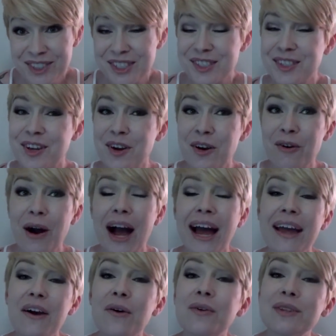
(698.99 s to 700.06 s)
so
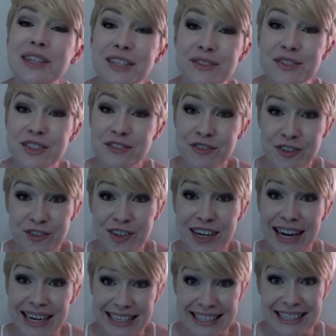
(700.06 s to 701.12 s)
I only use it for
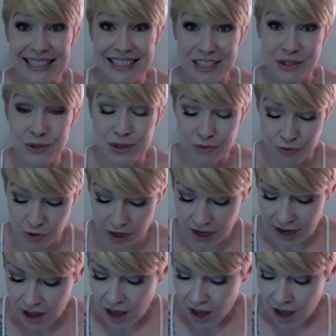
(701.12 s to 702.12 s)
what I need to use it for.